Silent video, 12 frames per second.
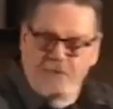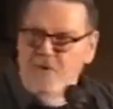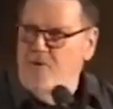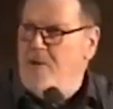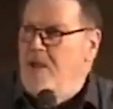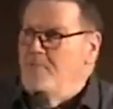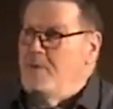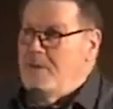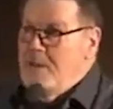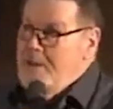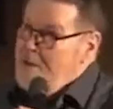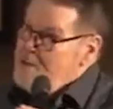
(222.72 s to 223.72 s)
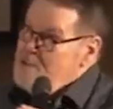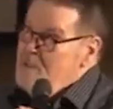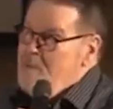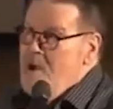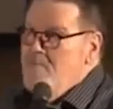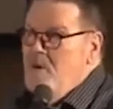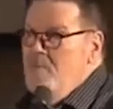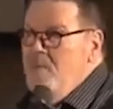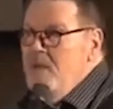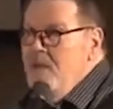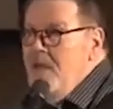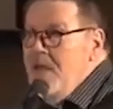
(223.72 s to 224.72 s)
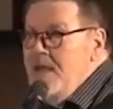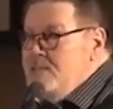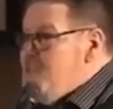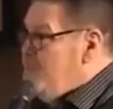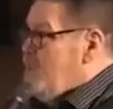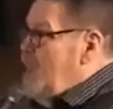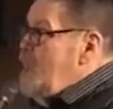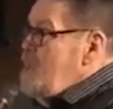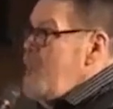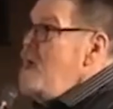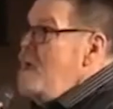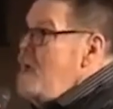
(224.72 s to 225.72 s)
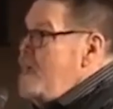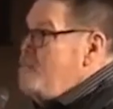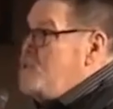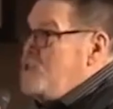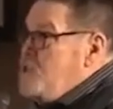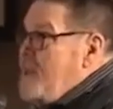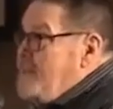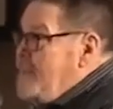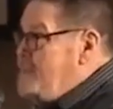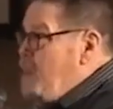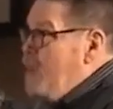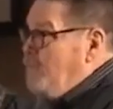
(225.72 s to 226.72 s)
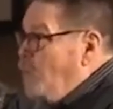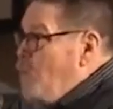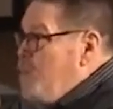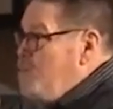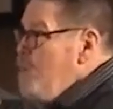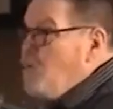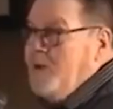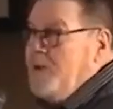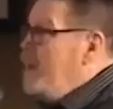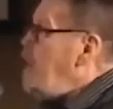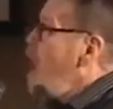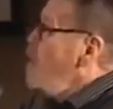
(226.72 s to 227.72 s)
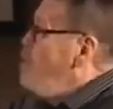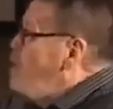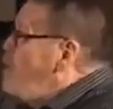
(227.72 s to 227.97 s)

Big fruit, but then here's the problem. It says, Yeah, it was just like this, flowing with milk and honey,